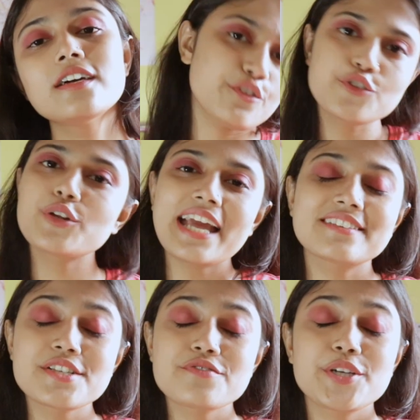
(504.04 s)
If you
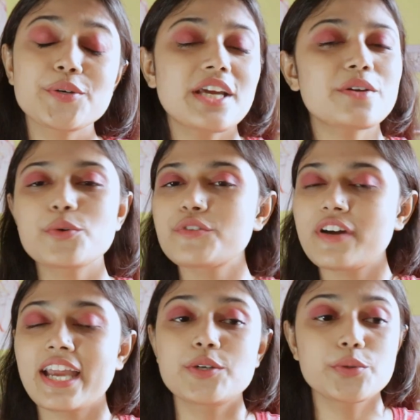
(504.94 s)
like this video, then don't
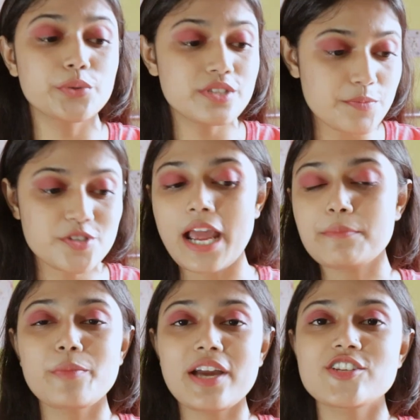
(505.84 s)
forget to
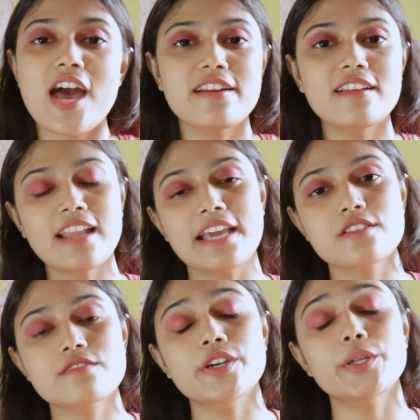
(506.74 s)
subscribe to my channel,
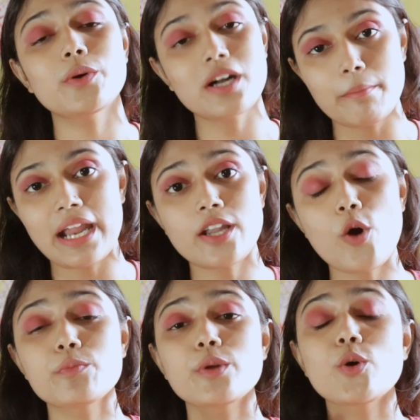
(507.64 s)
like this video, comment
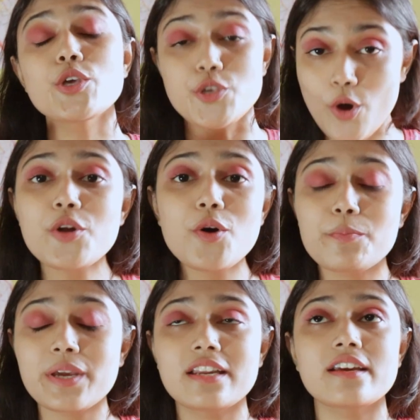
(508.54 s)
down below your
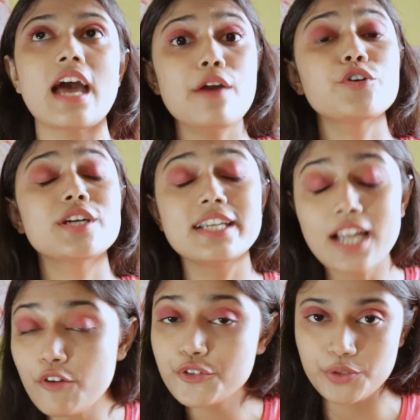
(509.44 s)
opinion. I would
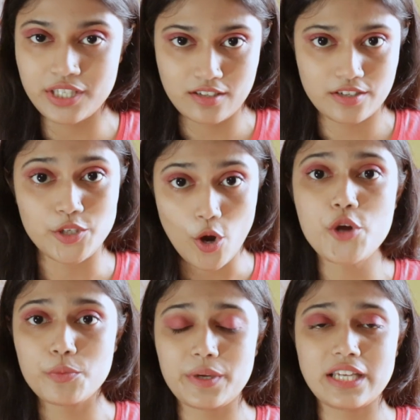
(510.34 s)
love to hear
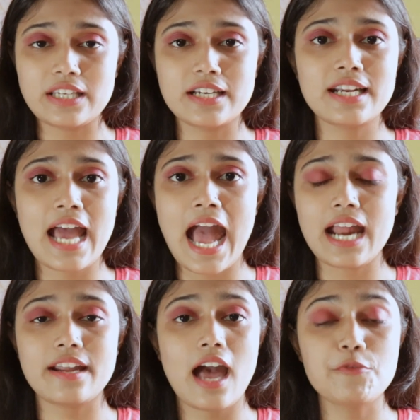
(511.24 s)
your opinion,
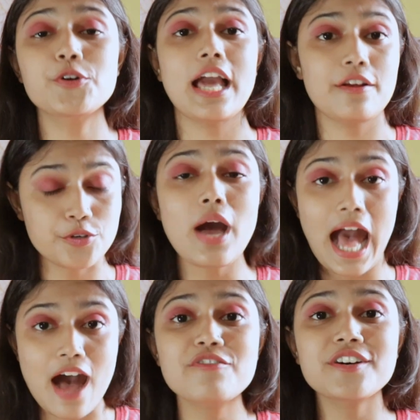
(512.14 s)
and I would like to
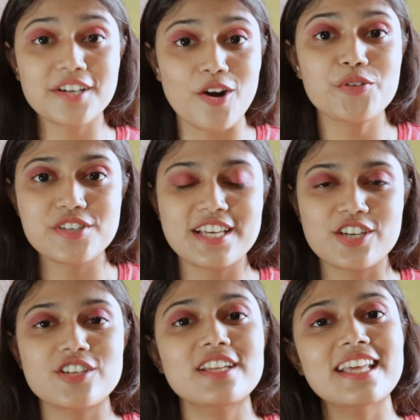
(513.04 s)
have a
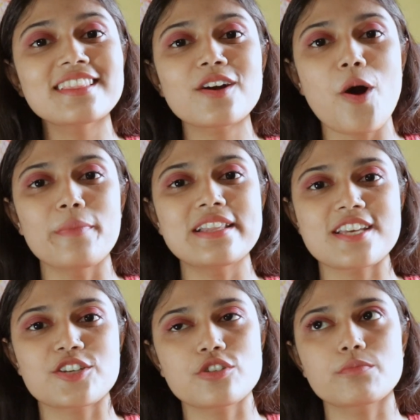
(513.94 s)
conversation in the comment
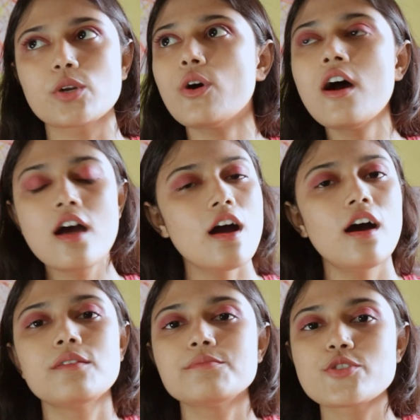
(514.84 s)
section below.
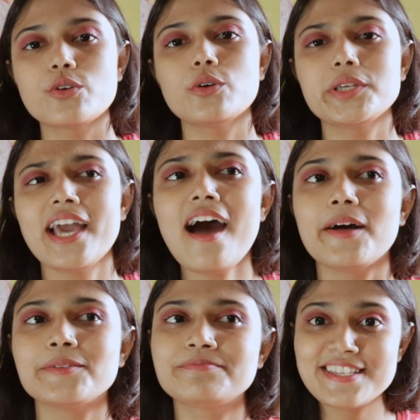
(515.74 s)
So
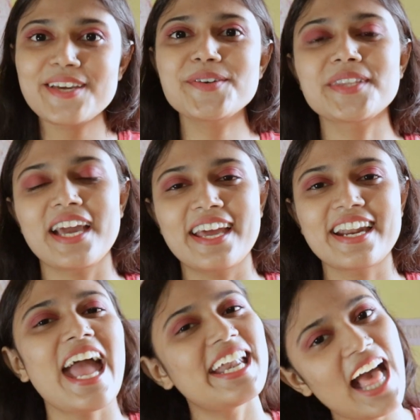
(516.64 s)
yeah, see you
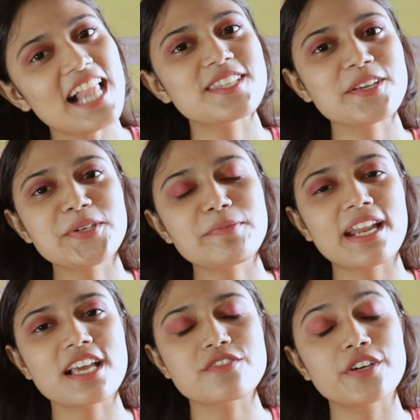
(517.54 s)
there, and I'll see you in
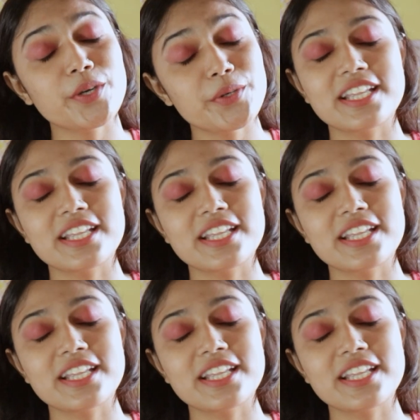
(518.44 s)
my next video.